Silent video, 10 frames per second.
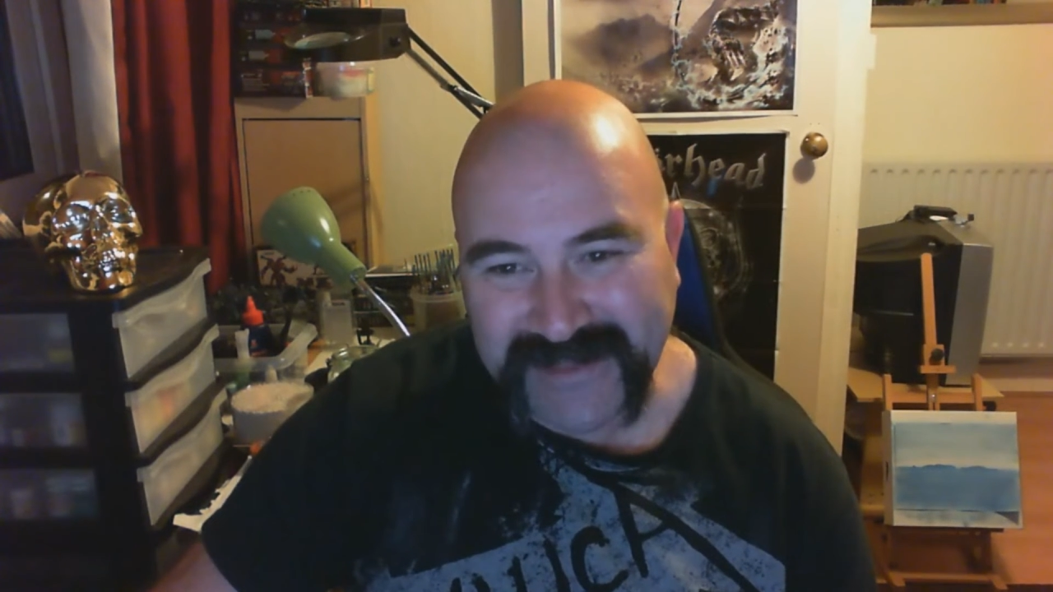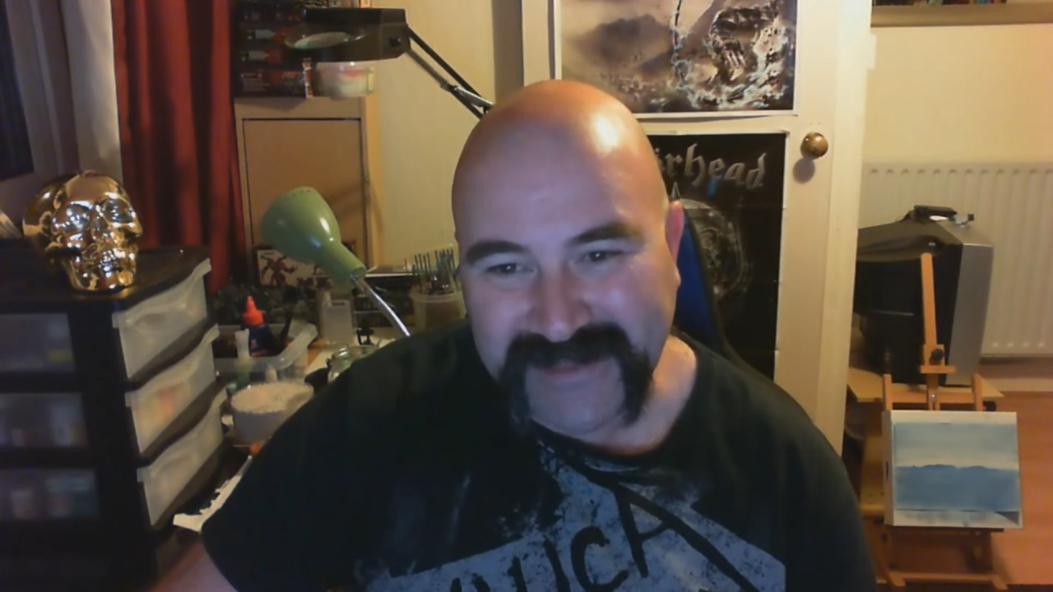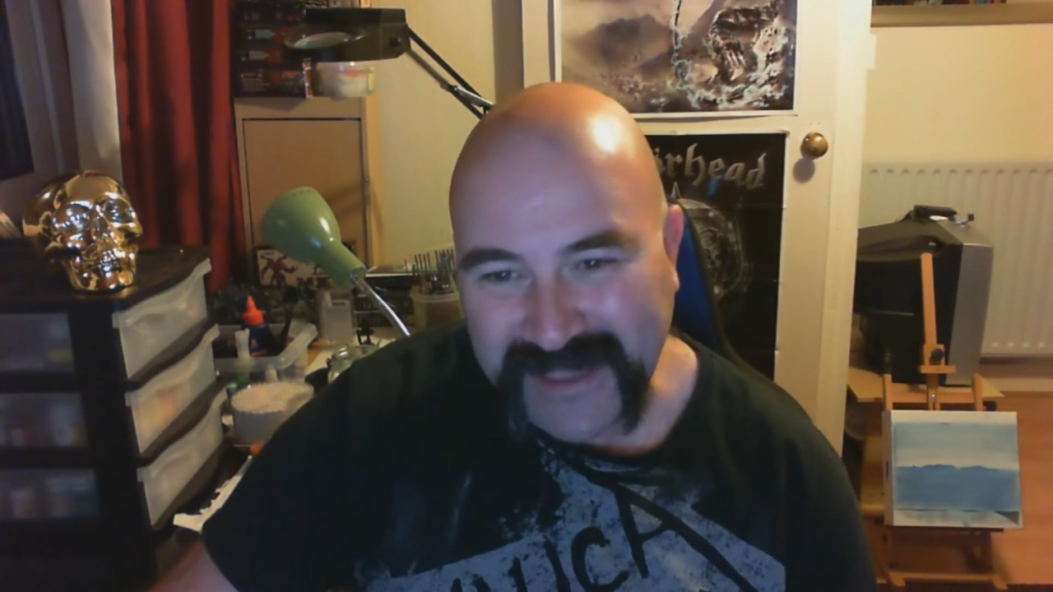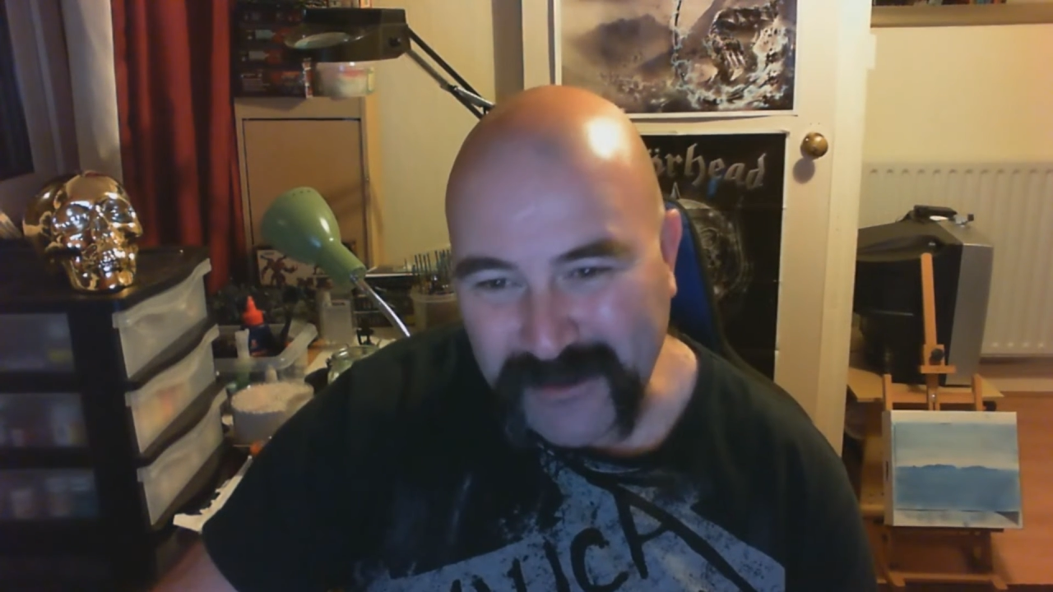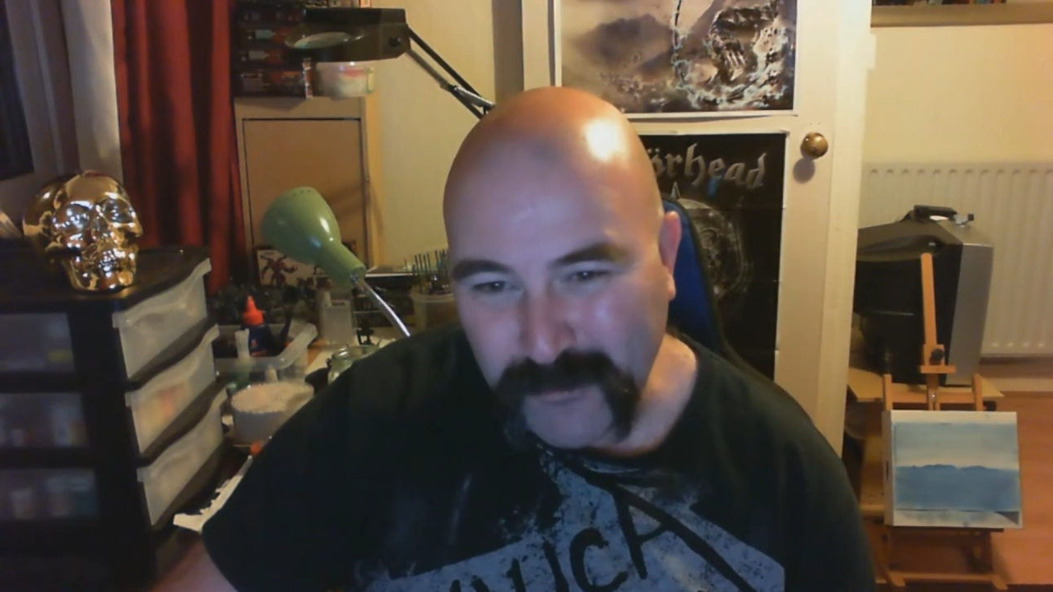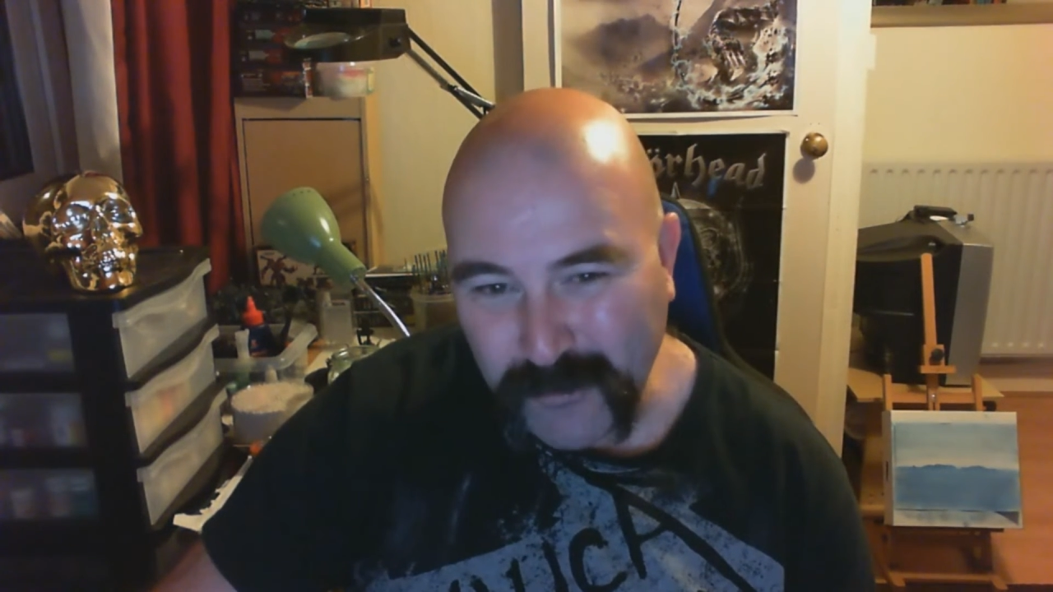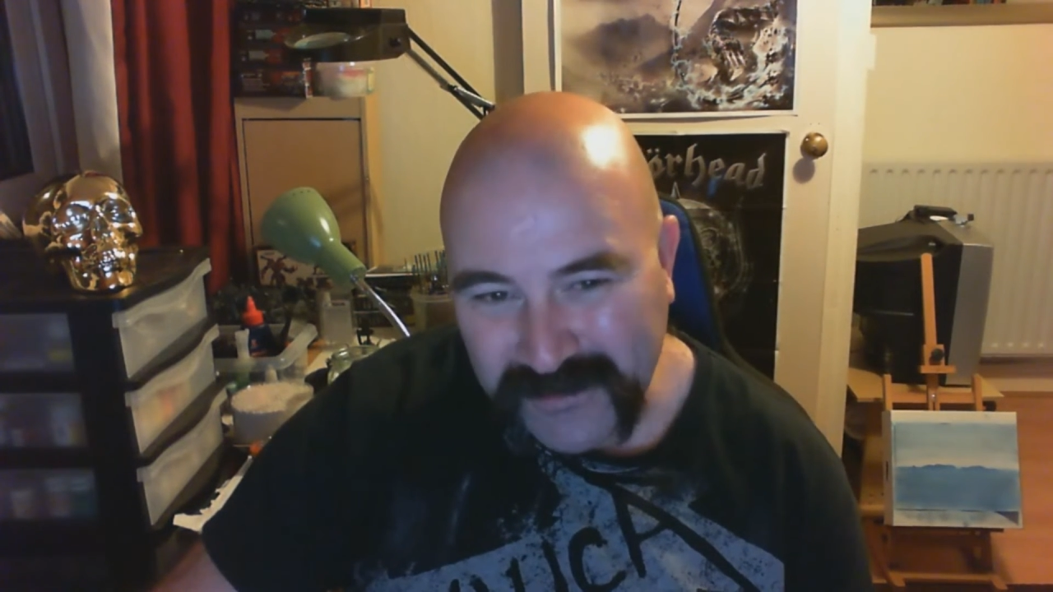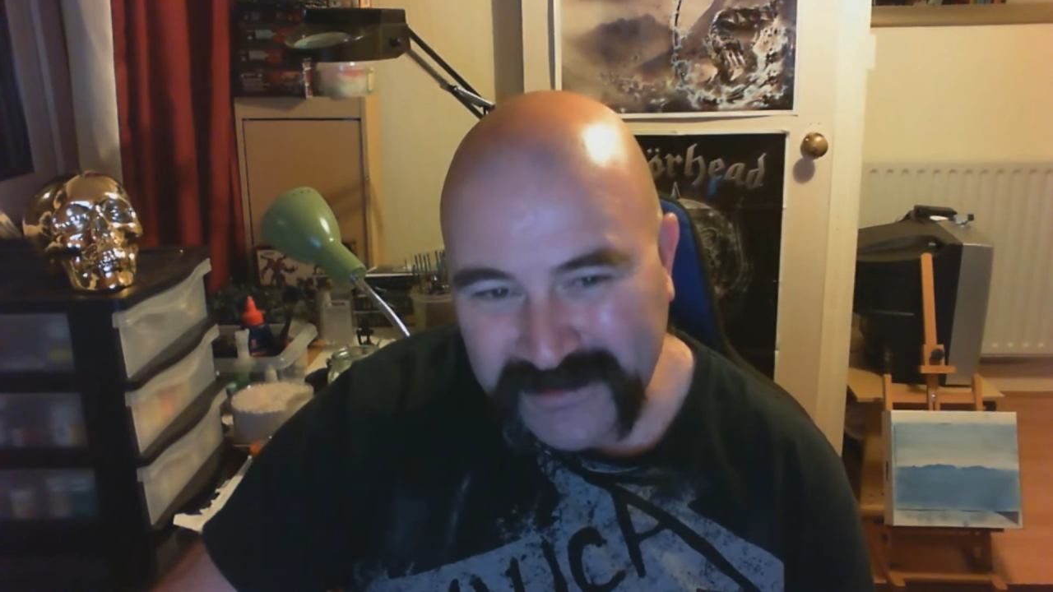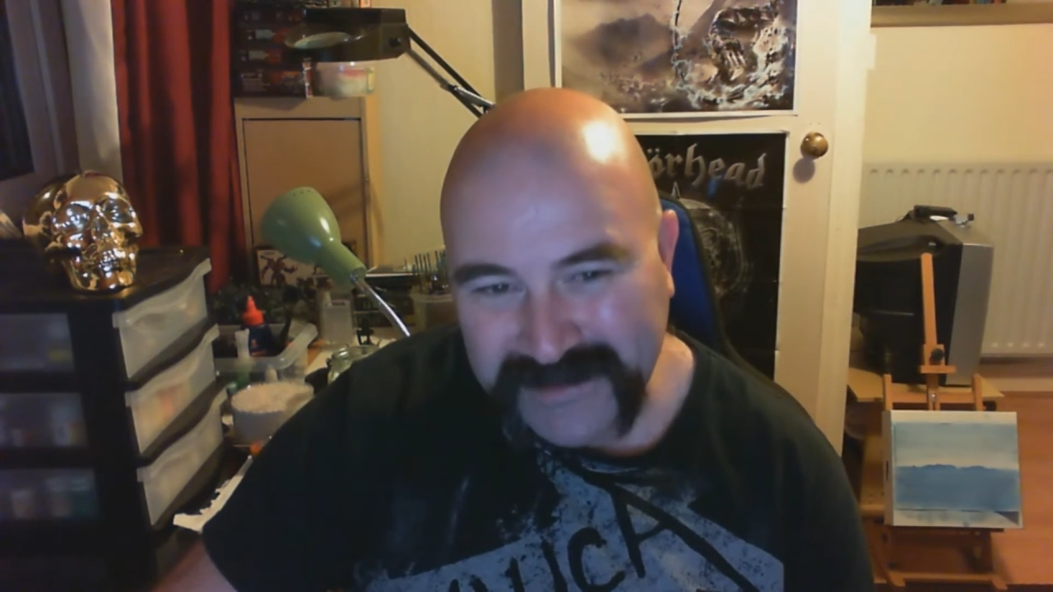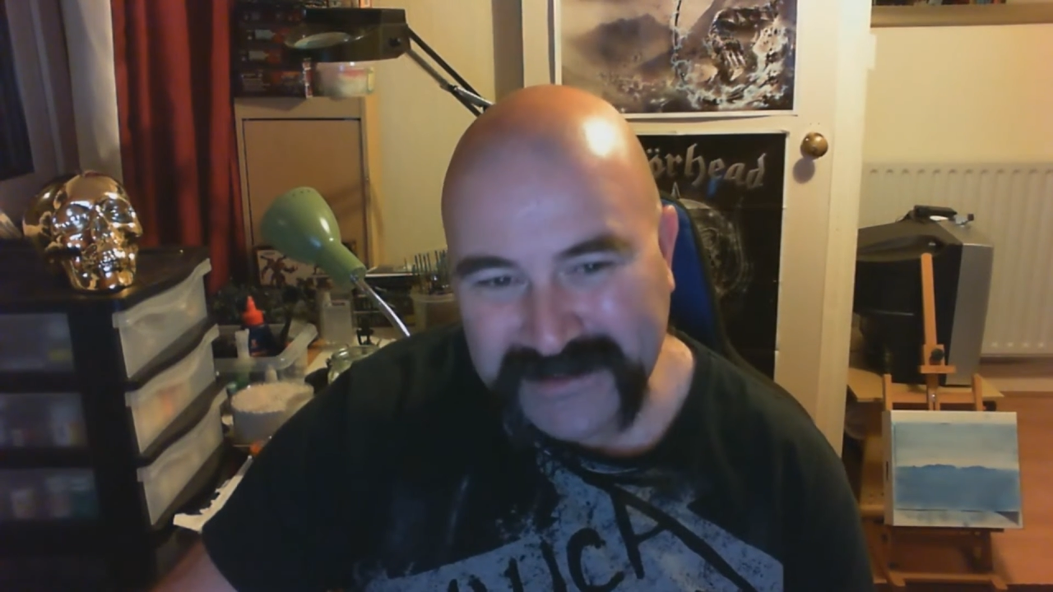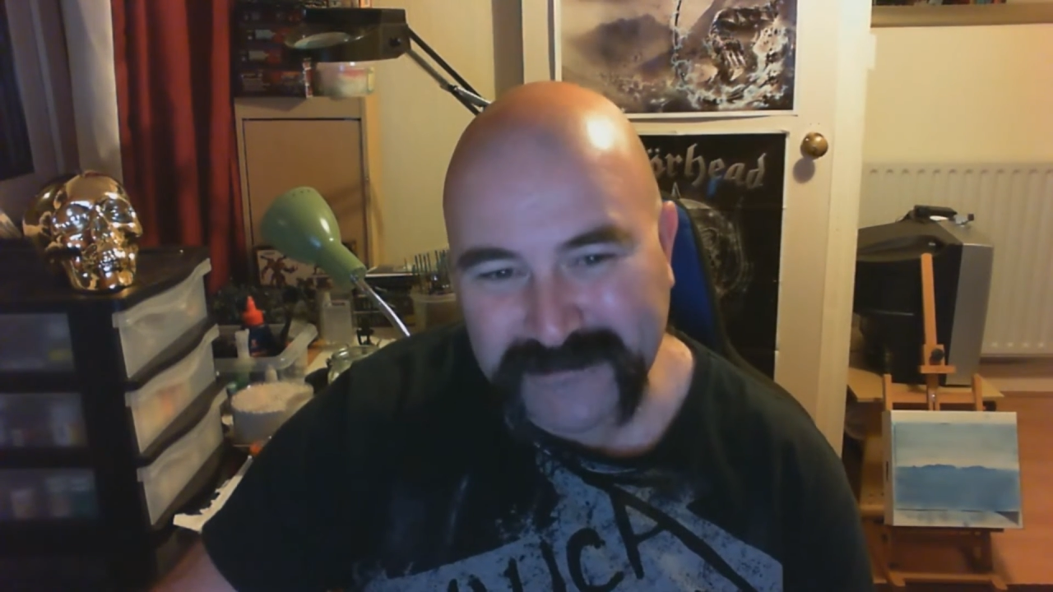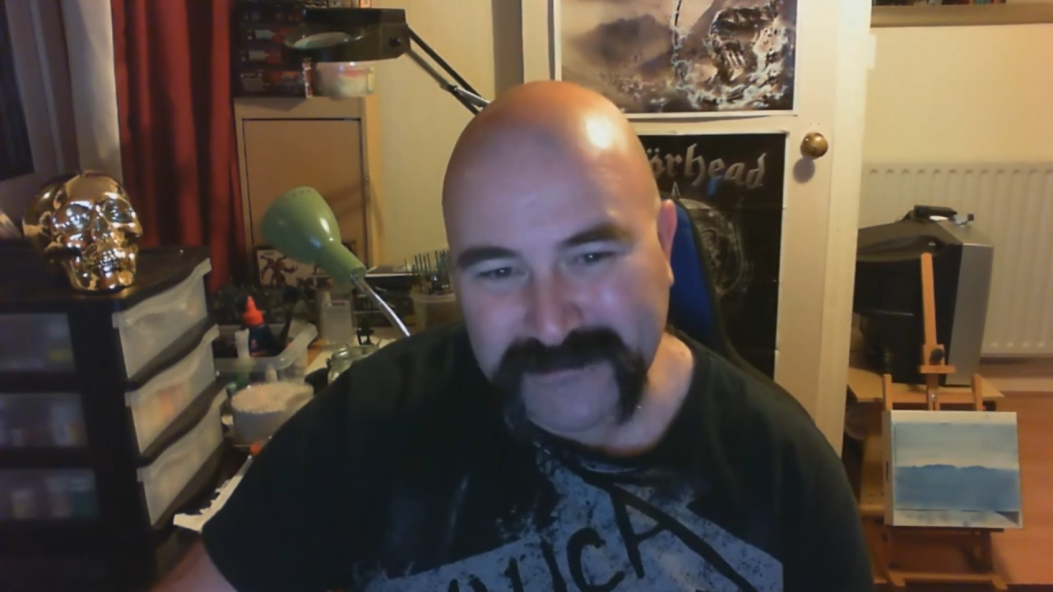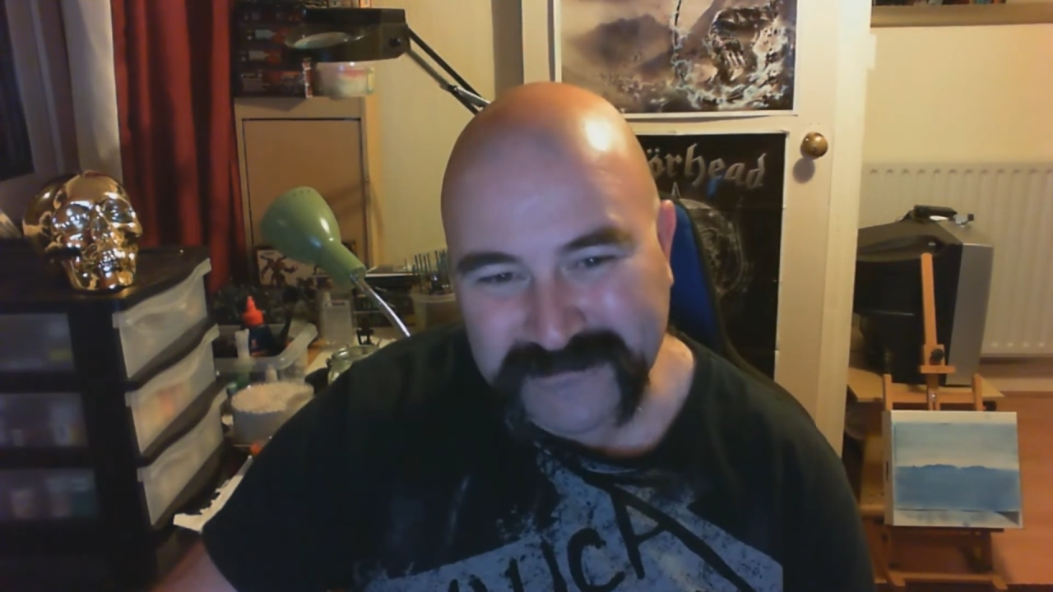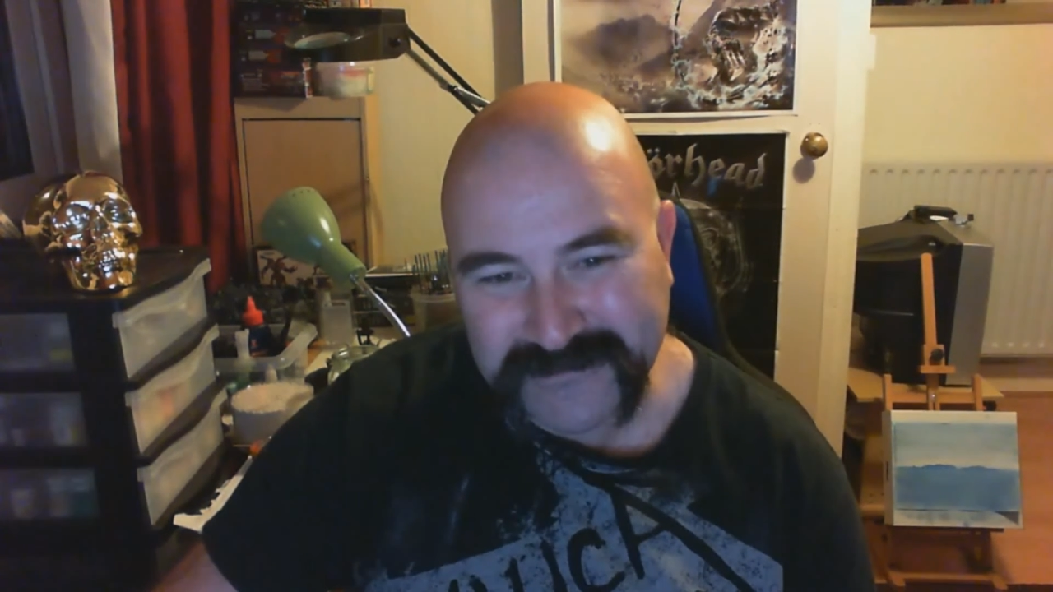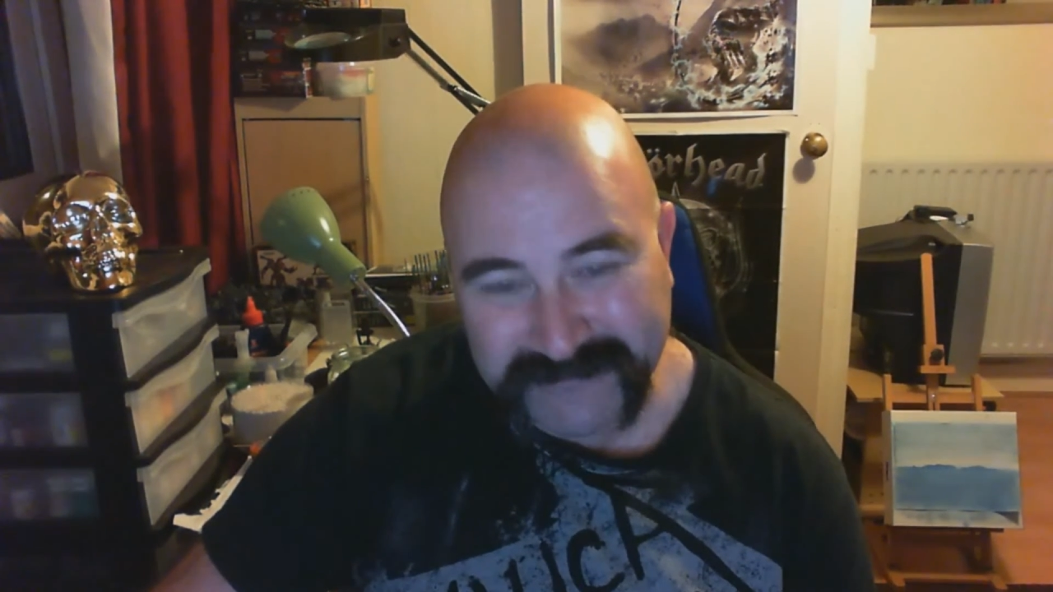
how working